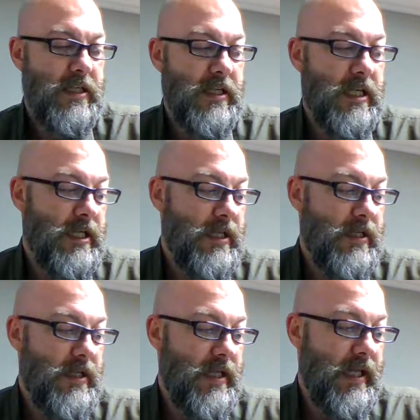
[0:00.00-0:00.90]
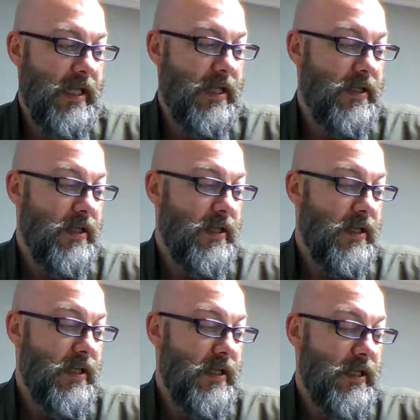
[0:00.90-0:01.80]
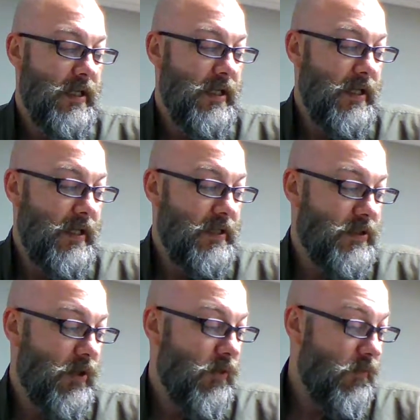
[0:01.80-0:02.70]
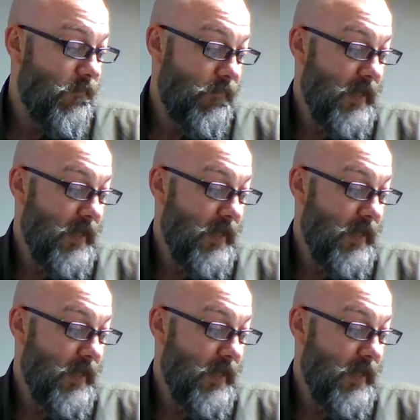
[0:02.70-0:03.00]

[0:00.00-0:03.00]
Uh, and so